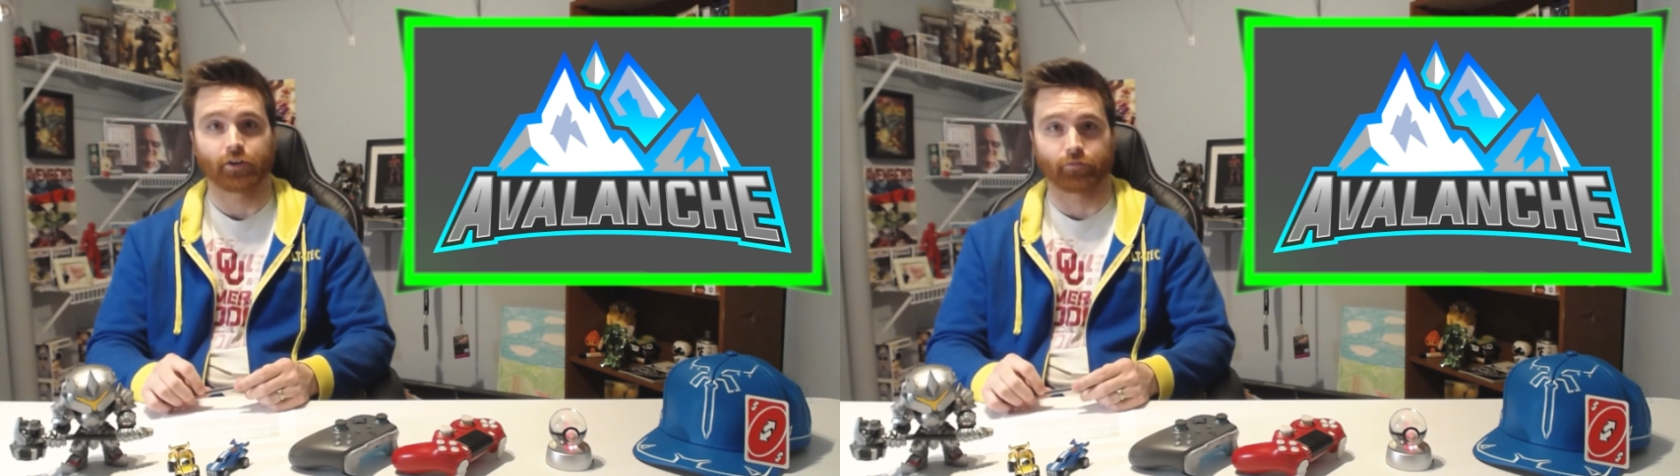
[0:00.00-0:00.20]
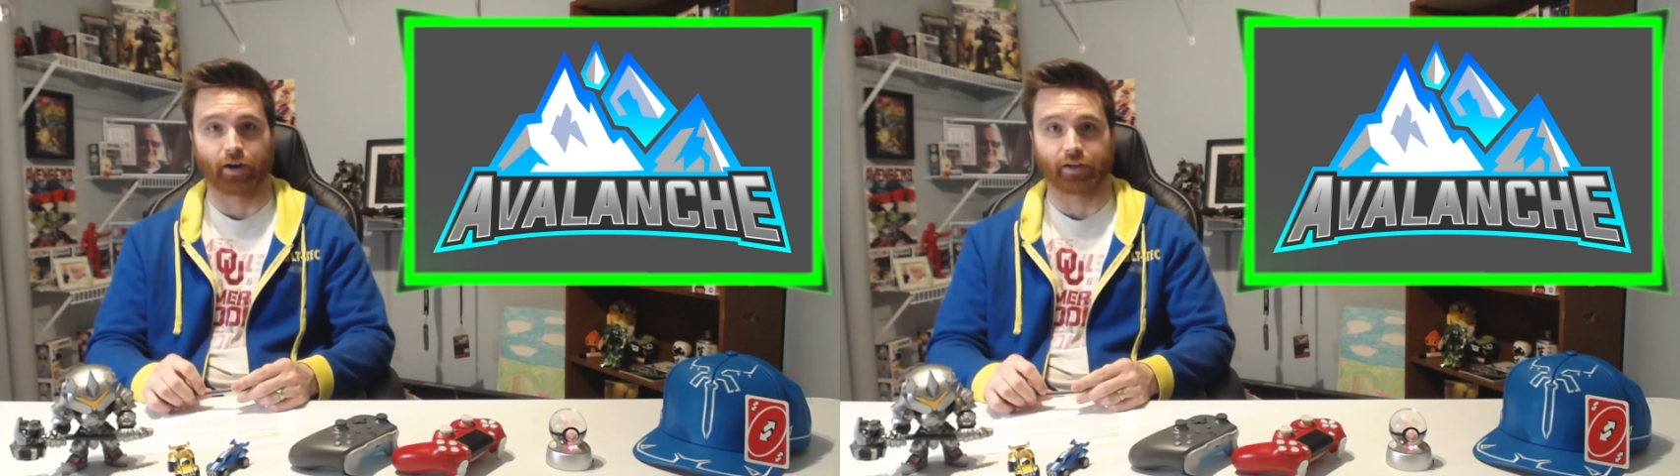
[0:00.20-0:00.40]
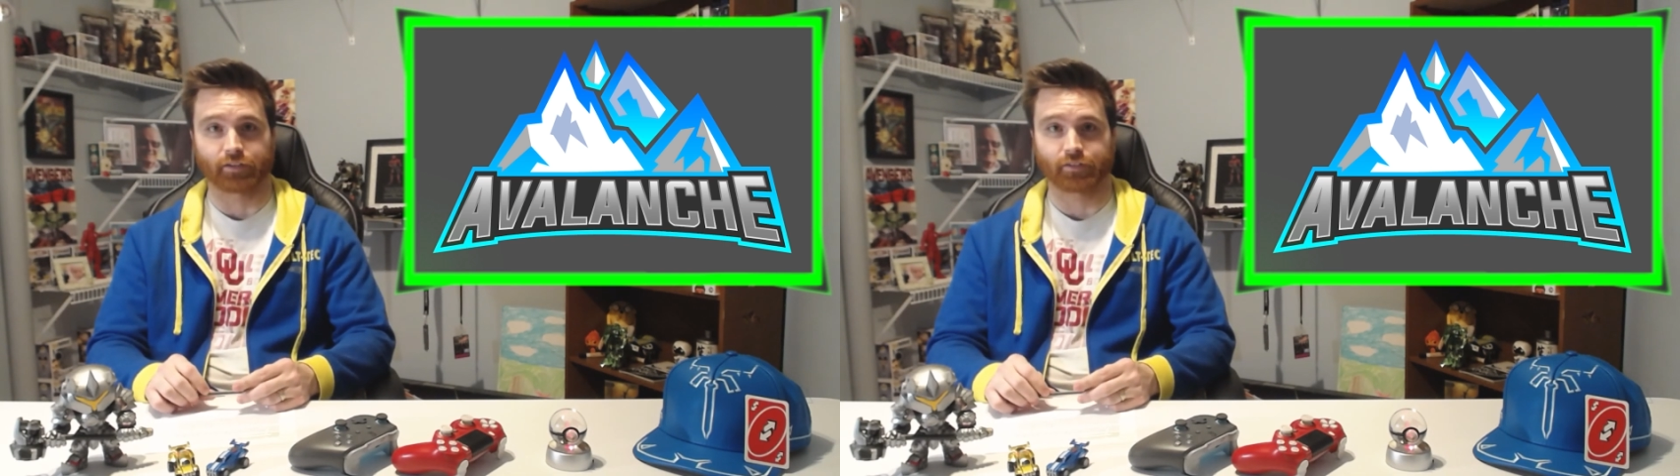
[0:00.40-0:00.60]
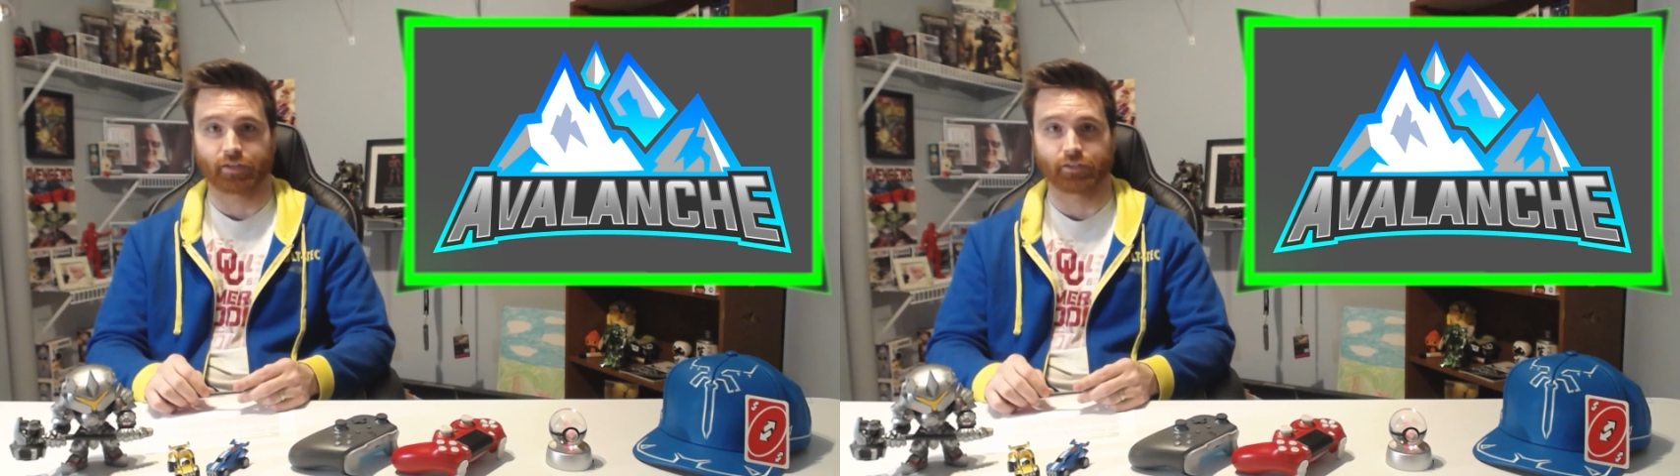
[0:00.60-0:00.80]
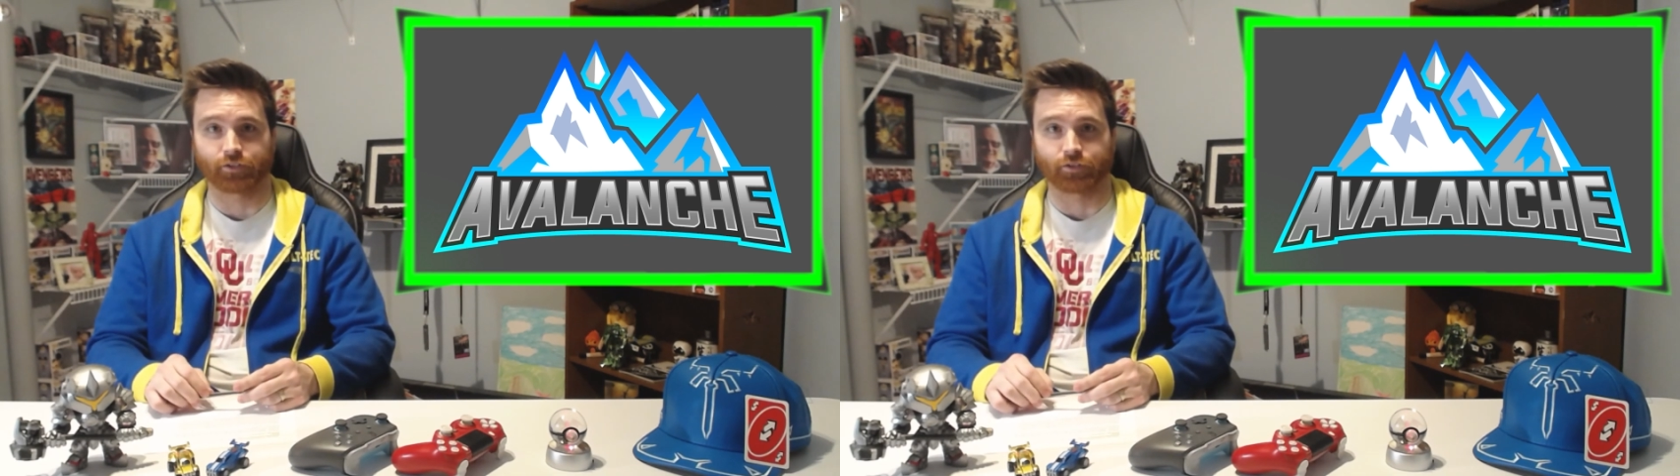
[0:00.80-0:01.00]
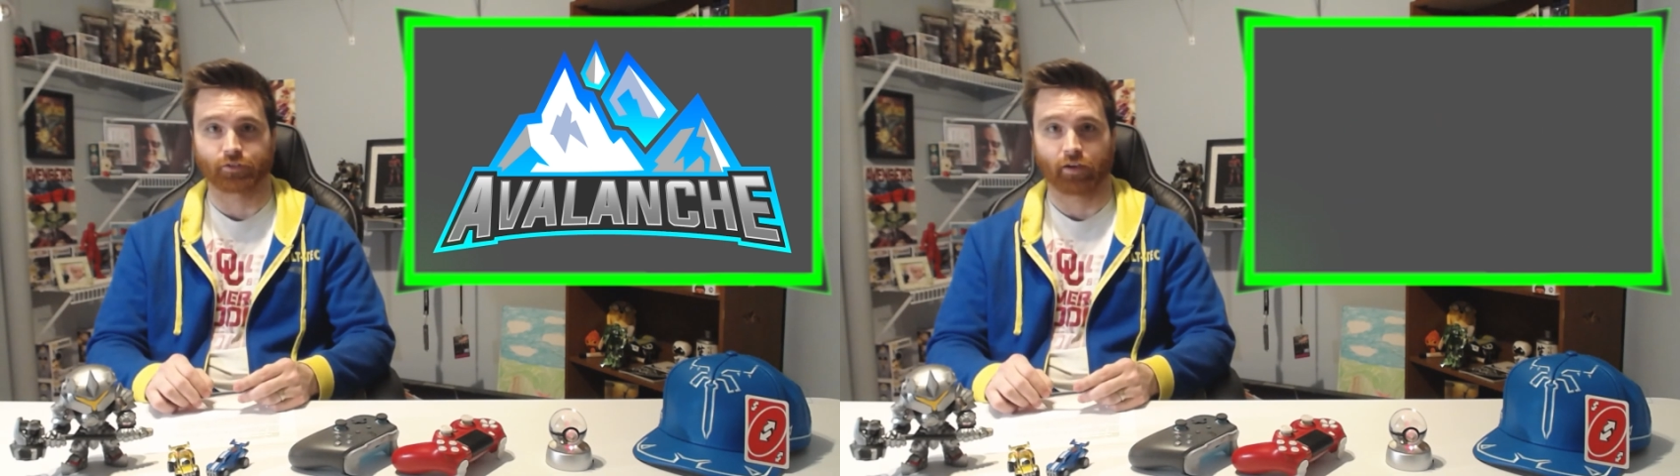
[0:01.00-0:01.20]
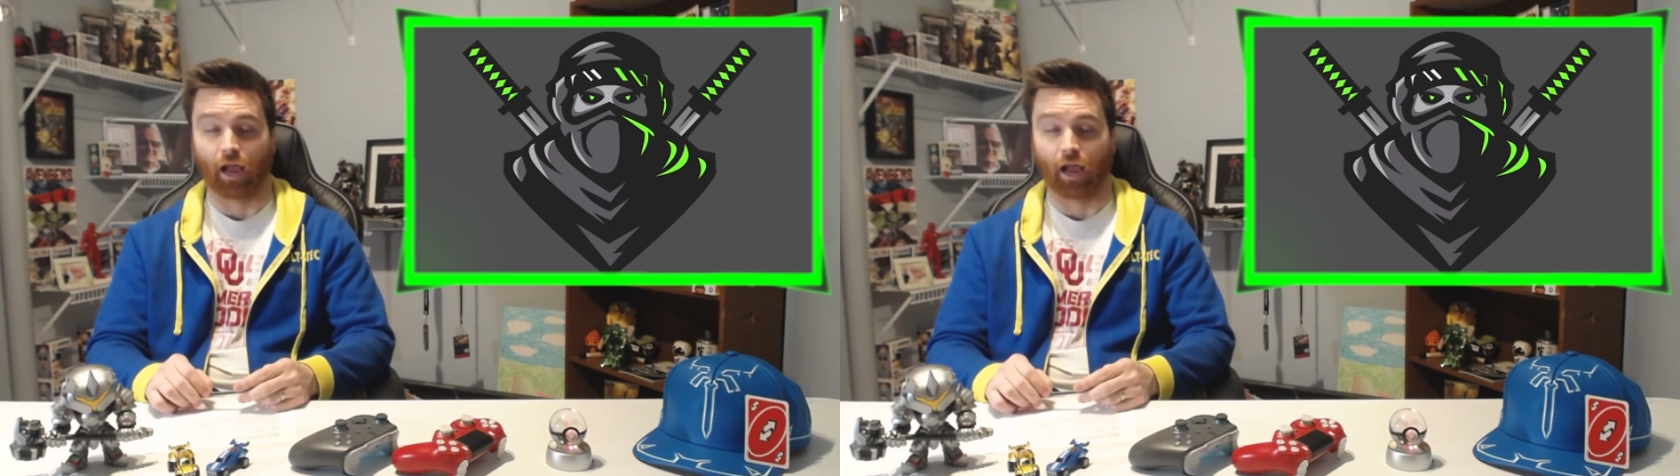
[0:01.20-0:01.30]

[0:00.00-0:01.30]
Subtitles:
to fight against the Ninjas.